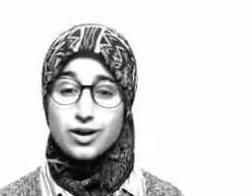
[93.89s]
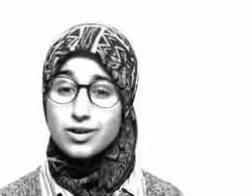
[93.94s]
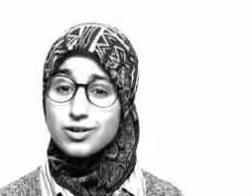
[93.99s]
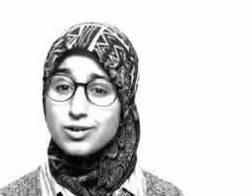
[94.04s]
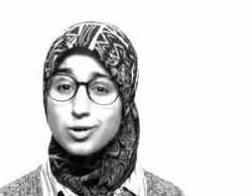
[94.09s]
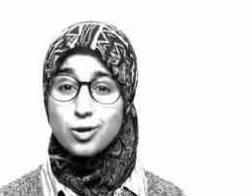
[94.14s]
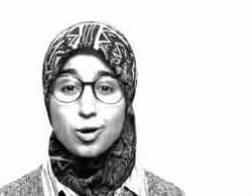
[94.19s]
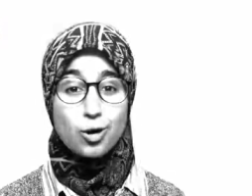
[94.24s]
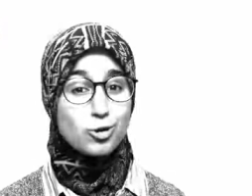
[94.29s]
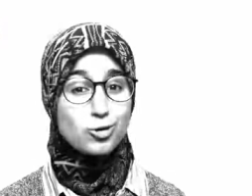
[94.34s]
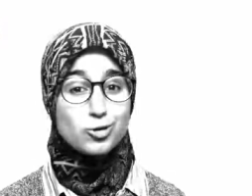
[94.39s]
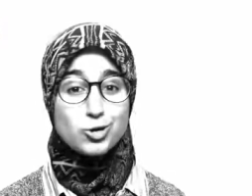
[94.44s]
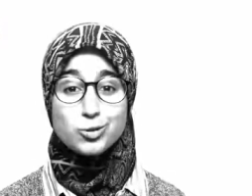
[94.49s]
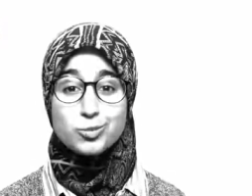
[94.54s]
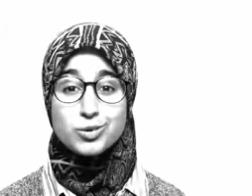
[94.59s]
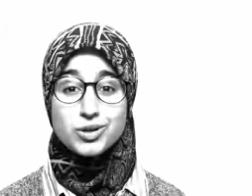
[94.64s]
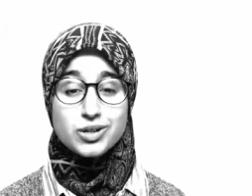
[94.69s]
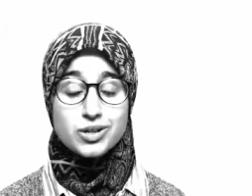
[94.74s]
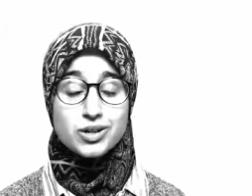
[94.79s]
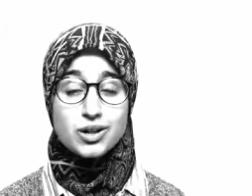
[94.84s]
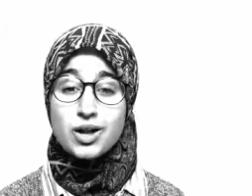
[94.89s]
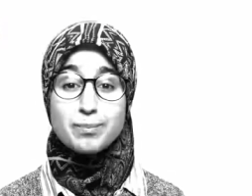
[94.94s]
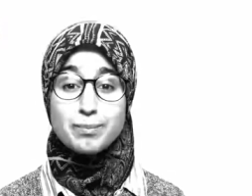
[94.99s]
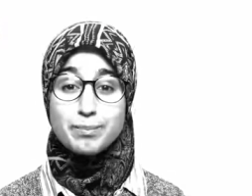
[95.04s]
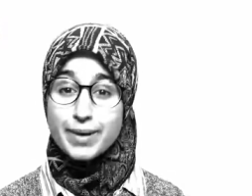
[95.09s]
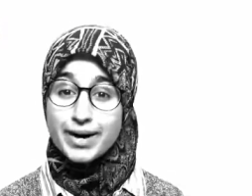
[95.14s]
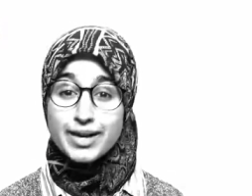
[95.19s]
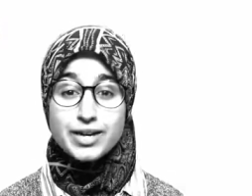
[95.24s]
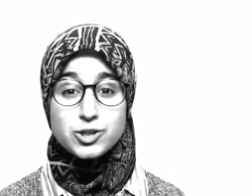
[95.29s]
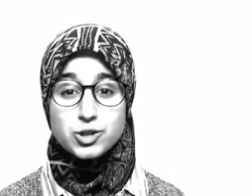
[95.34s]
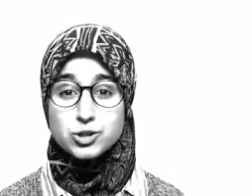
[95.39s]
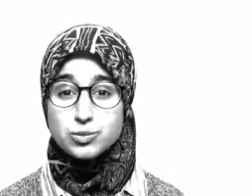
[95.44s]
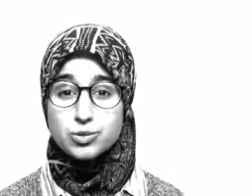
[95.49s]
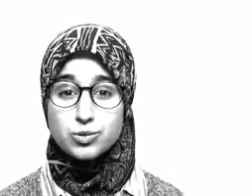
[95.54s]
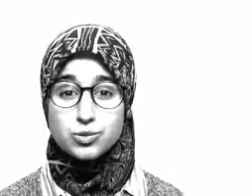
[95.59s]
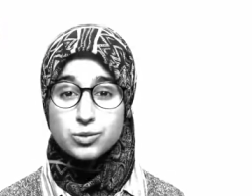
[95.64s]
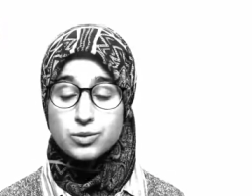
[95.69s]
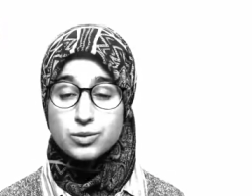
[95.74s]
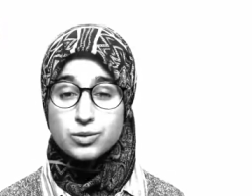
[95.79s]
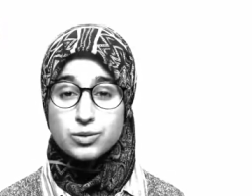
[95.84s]
We are unconquerable and
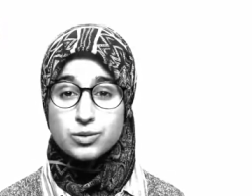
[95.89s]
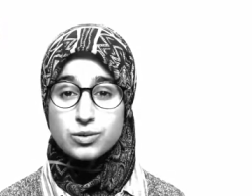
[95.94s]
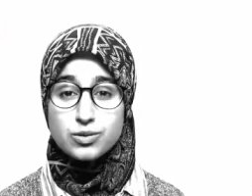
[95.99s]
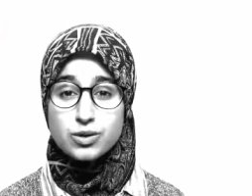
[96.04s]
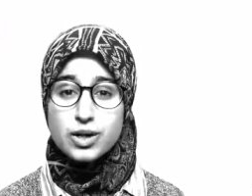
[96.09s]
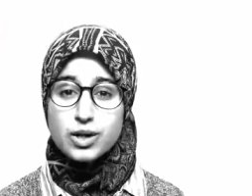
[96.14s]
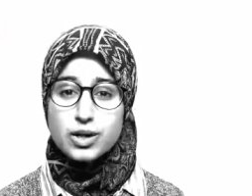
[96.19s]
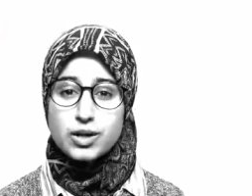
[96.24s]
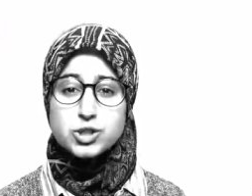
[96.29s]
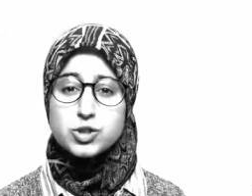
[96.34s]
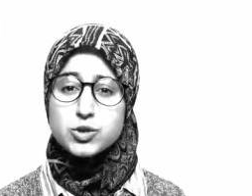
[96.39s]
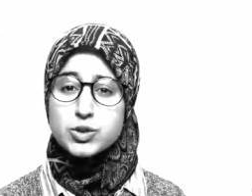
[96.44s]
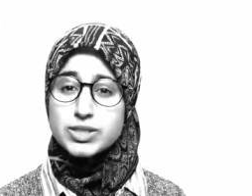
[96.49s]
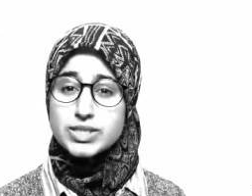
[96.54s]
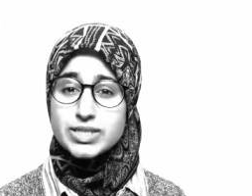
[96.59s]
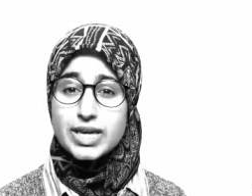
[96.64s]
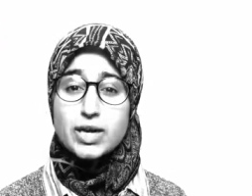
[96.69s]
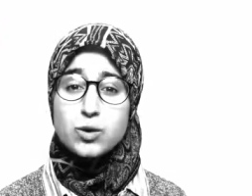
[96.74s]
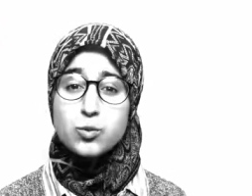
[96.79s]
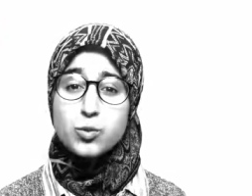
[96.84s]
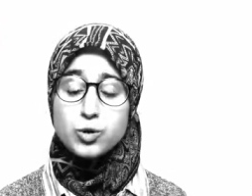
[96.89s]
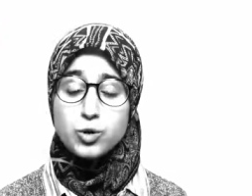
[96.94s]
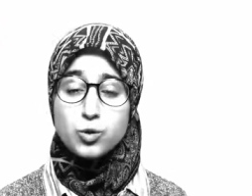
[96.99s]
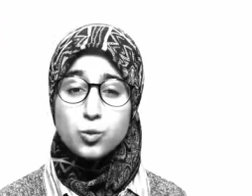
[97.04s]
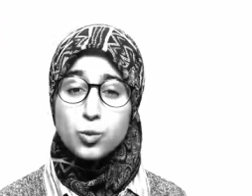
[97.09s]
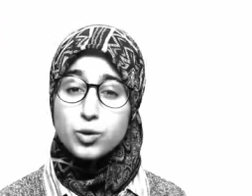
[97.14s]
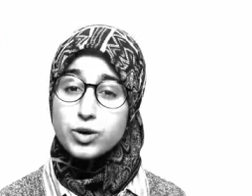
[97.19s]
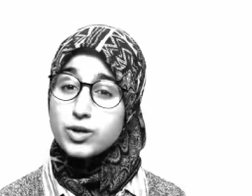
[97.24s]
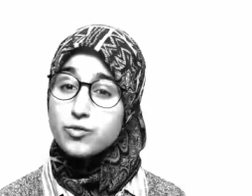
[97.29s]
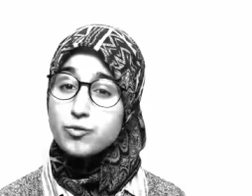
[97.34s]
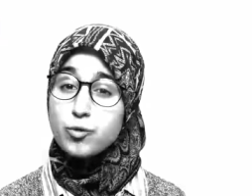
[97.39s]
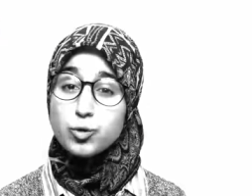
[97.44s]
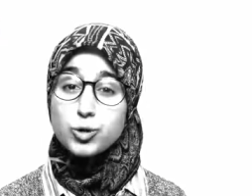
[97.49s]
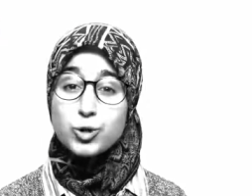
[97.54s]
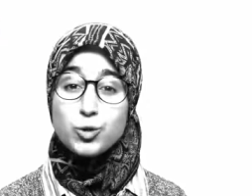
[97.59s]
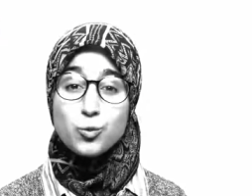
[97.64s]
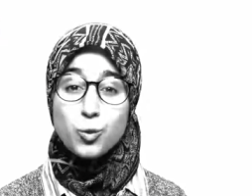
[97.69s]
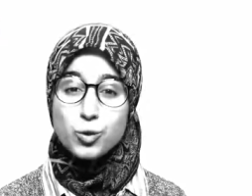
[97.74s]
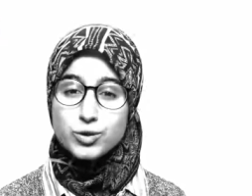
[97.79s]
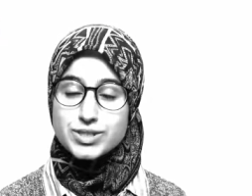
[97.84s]
unmanageable, because you can take what you want if
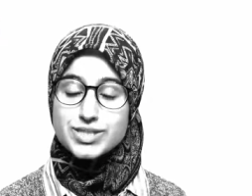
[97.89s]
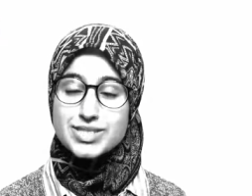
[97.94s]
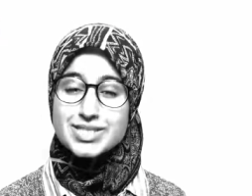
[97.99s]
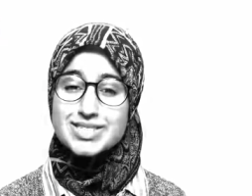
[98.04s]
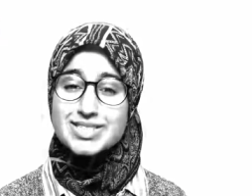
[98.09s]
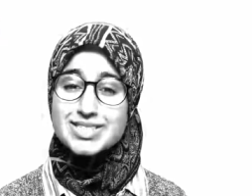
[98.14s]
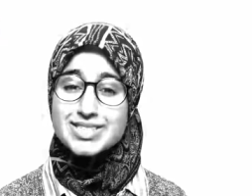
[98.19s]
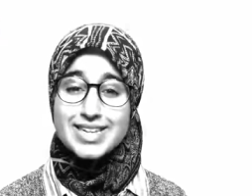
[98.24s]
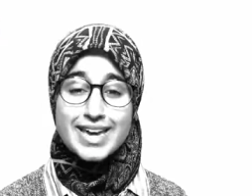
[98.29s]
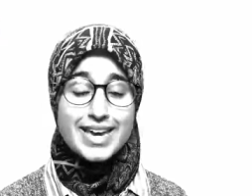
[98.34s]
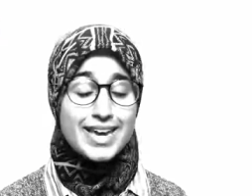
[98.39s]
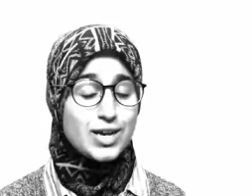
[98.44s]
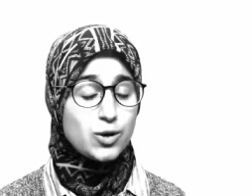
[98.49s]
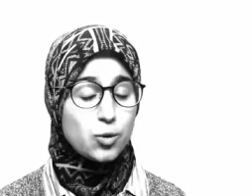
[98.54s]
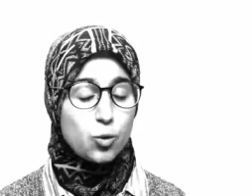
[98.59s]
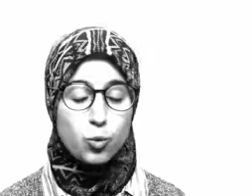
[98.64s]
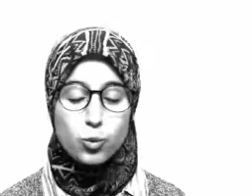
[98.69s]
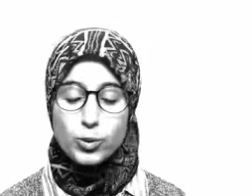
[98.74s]
all you want is to take.